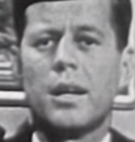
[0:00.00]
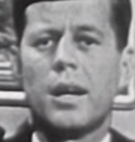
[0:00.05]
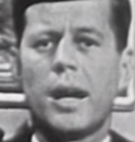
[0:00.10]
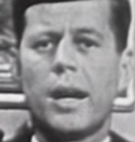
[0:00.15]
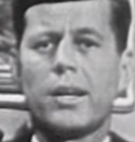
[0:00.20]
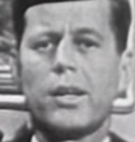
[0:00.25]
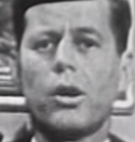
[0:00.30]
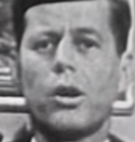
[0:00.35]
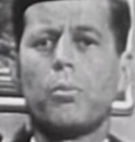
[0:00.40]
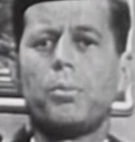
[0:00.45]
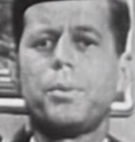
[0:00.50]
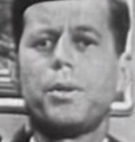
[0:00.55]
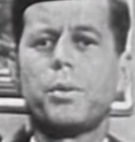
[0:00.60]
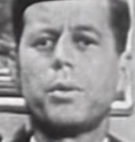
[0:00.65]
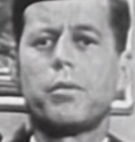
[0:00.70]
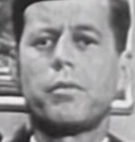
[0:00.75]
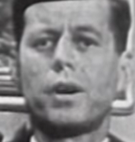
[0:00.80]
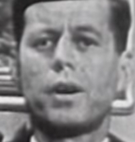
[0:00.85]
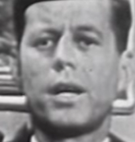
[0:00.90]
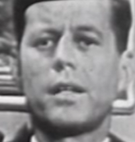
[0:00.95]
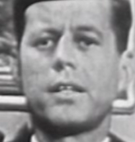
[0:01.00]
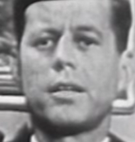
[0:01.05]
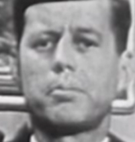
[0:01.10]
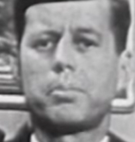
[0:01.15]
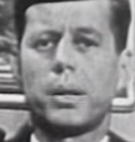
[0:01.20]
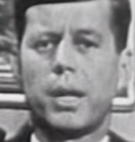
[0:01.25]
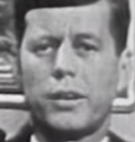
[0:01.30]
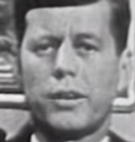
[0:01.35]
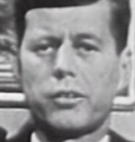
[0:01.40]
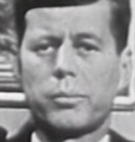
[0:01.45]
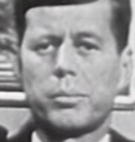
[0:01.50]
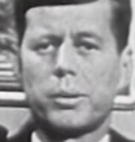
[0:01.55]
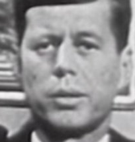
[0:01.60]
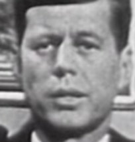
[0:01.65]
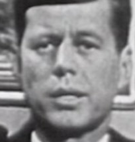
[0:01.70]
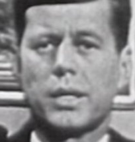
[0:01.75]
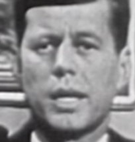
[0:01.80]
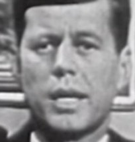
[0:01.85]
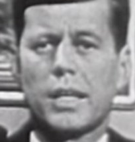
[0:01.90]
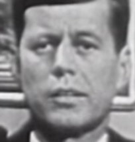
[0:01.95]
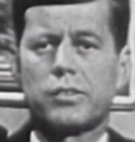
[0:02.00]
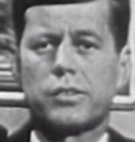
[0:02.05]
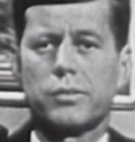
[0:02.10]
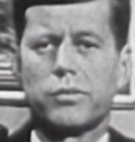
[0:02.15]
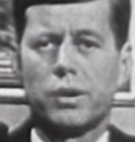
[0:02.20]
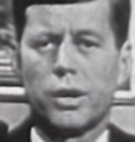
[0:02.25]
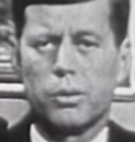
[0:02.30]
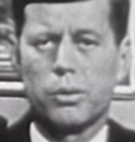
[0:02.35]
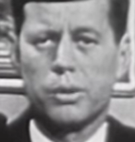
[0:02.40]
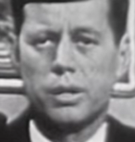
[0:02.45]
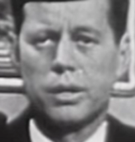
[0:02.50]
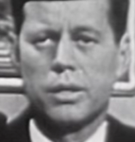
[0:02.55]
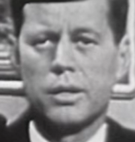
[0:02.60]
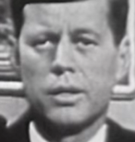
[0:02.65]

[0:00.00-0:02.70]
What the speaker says: I hope you will find it possible to cast a vote,